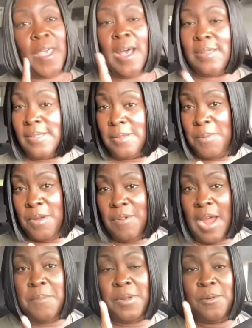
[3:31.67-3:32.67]
the answers will be
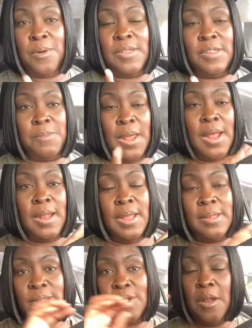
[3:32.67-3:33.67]
right, but the questions may not
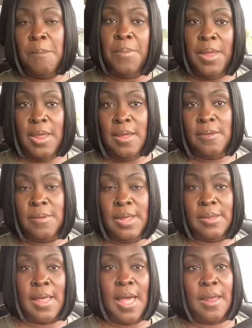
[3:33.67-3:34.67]
necessarily be
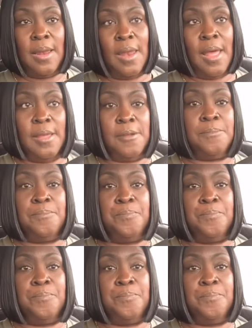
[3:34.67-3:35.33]
exactly like